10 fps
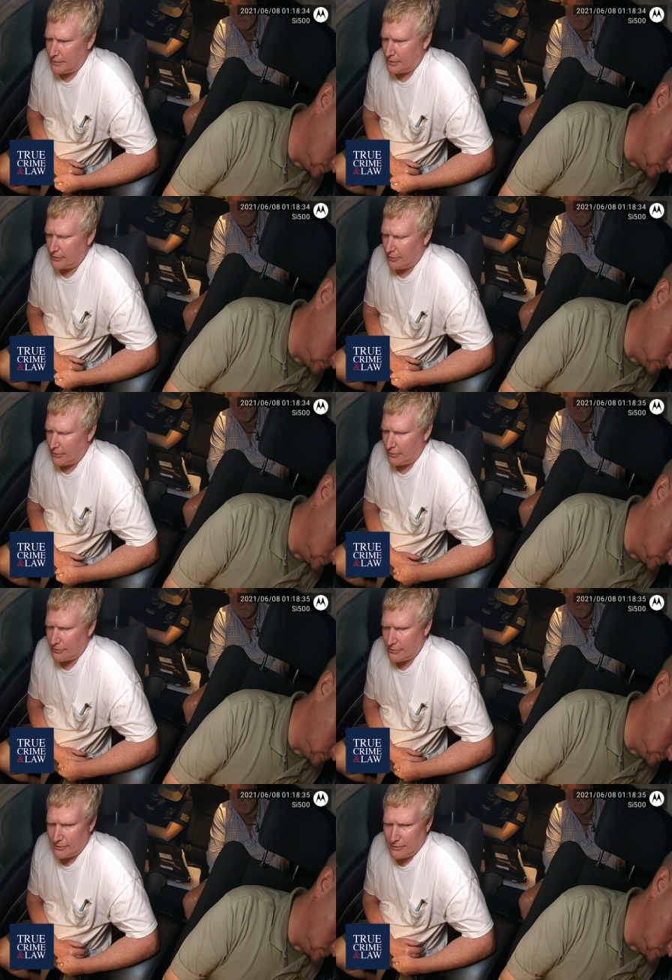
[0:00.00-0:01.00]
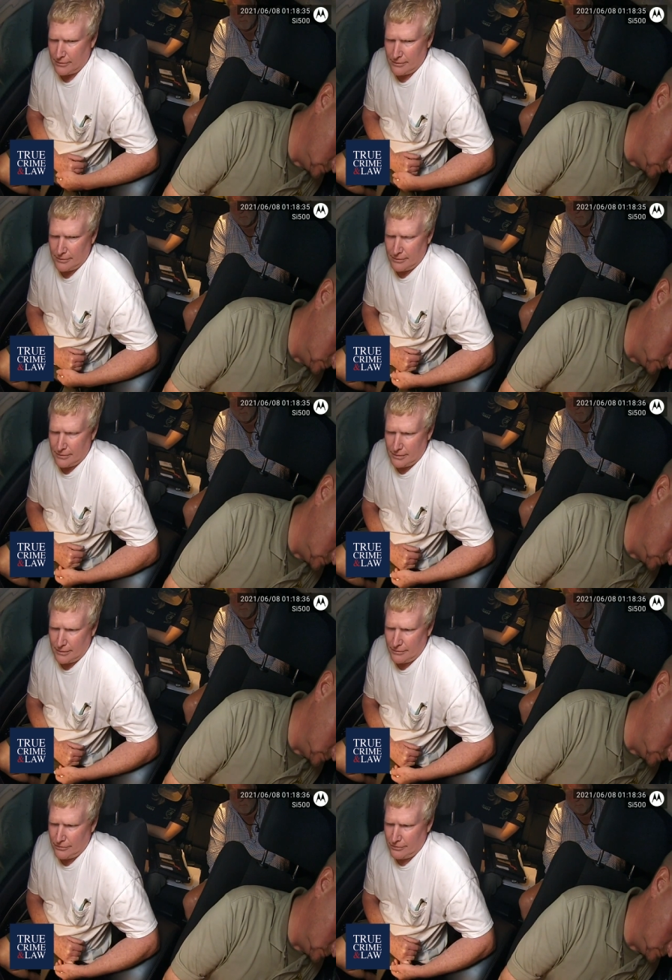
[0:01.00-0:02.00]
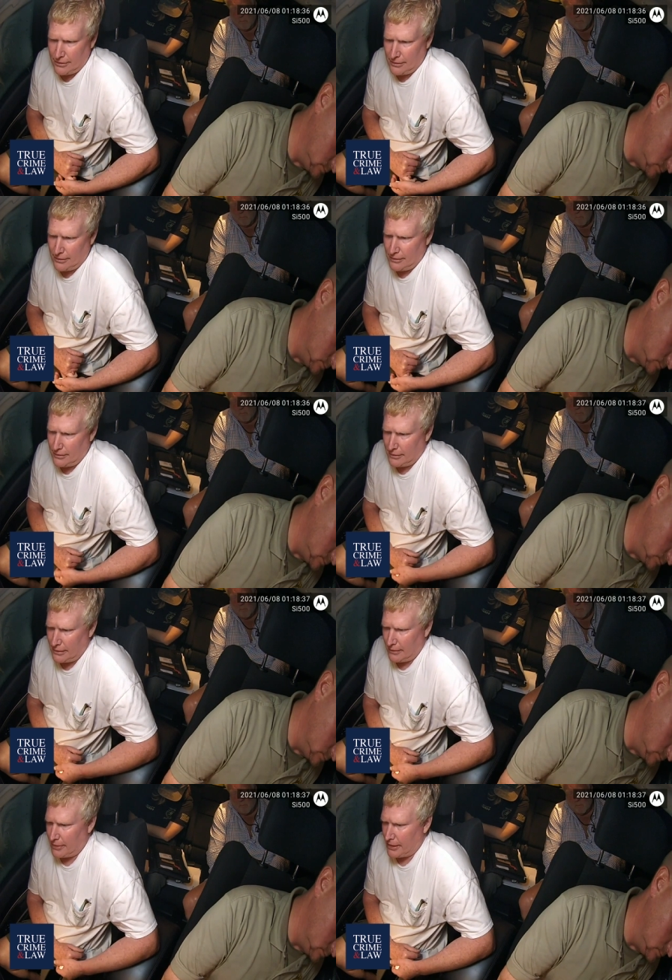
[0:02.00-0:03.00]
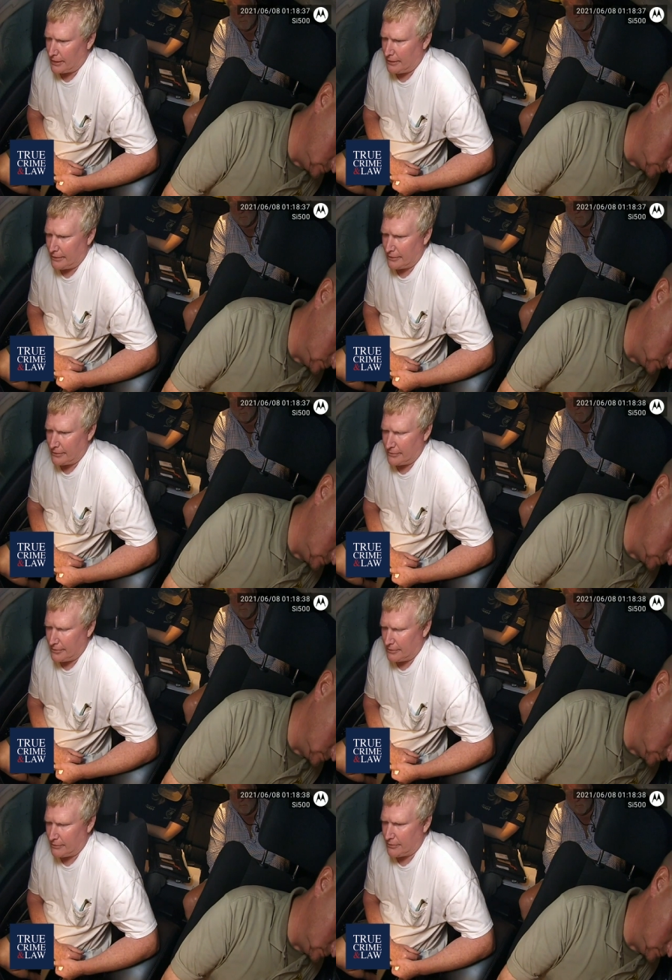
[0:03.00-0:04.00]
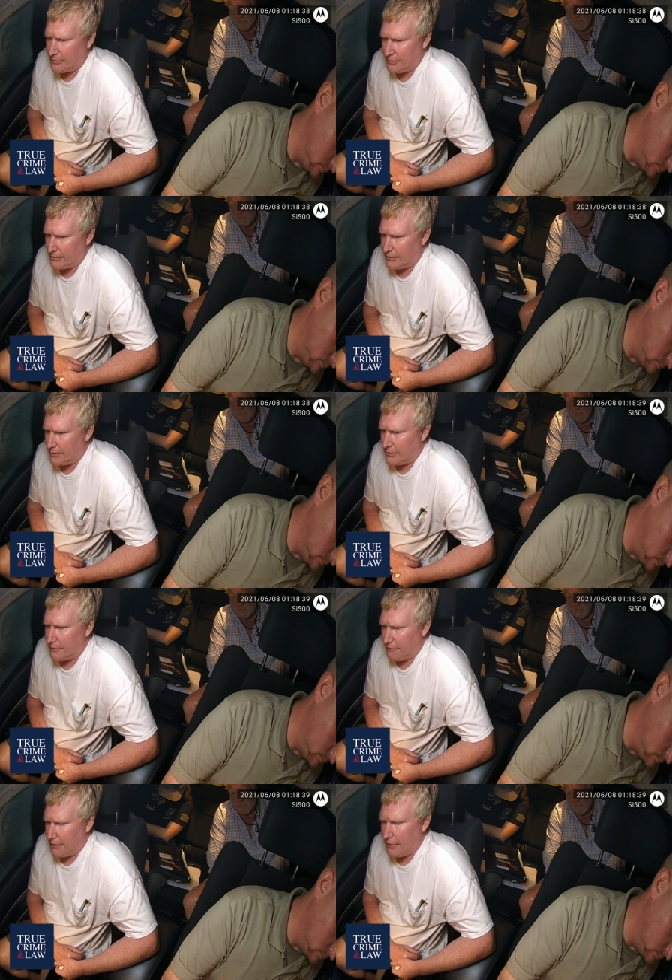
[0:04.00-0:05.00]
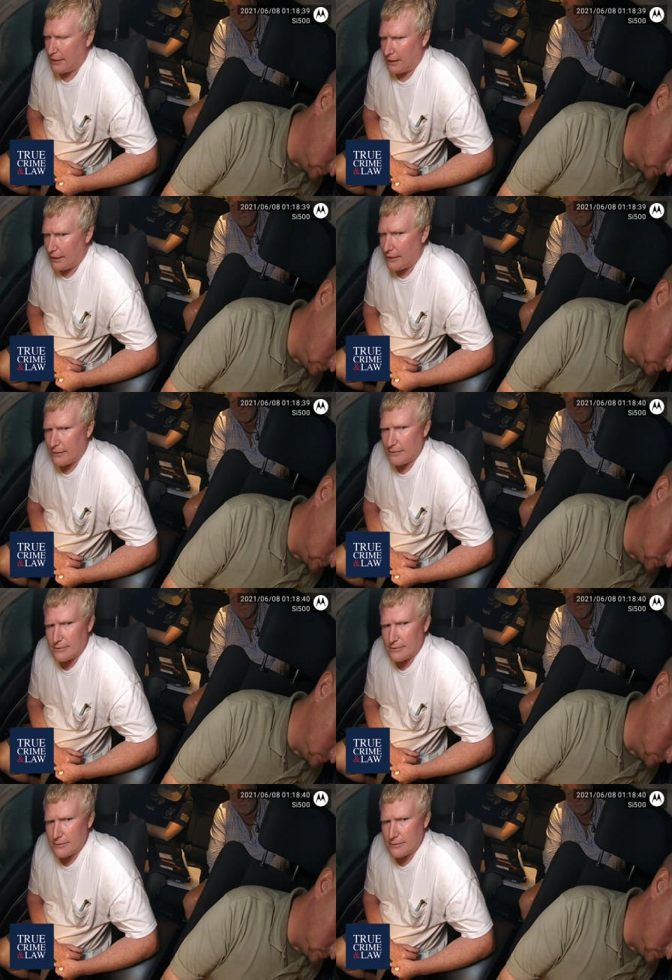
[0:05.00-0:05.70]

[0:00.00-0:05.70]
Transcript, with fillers: in Charleston. And she got back here. It was fairly late.